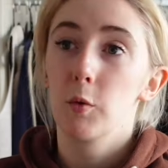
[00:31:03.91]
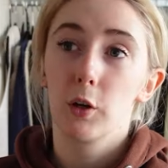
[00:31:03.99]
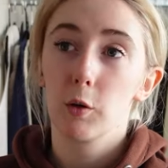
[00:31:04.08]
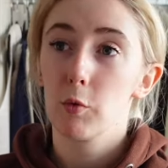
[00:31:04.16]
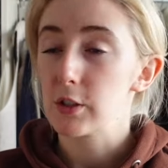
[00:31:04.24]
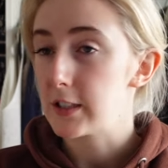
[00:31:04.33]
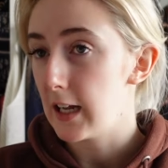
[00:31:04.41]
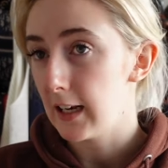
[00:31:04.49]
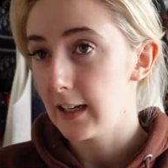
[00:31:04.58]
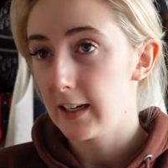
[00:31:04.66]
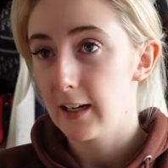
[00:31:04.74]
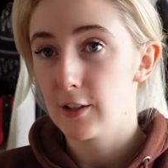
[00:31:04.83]
We're going to watch
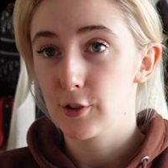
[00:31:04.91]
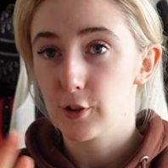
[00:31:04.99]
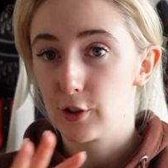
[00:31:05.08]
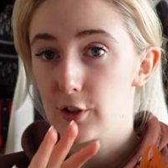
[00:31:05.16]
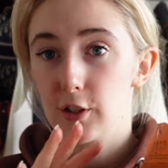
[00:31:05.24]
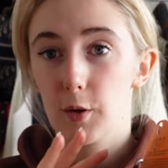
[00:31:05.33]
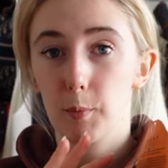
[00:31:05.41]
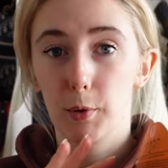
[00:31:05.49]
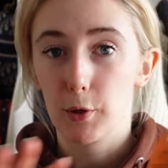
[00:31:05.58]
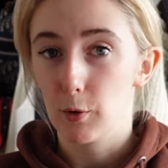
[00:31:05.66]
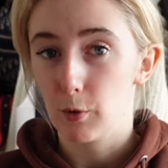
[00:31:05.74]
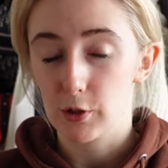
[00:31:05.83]
telly and just
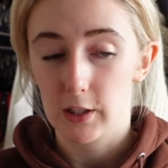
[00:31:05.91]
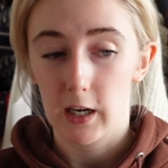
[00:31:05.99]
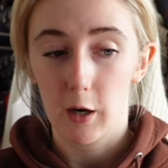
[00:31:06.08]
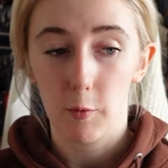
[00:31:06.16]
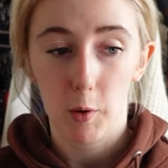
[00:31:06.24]
pure chill out.